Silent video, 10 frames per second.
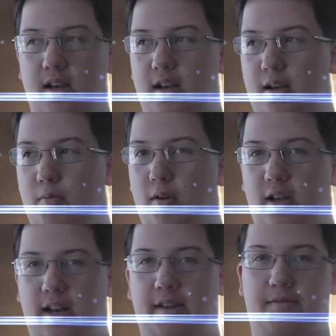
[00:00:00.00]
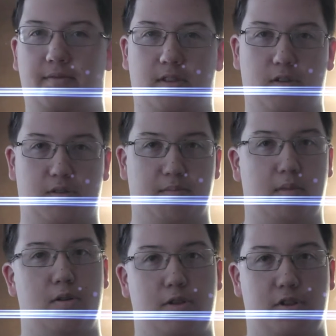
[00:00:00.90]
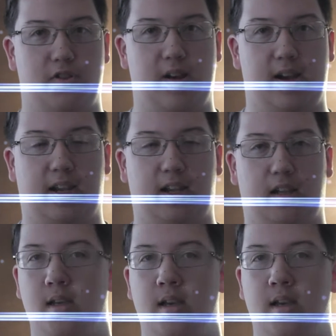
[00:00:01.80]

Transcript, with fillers: Um, we're going to do some motion tracking,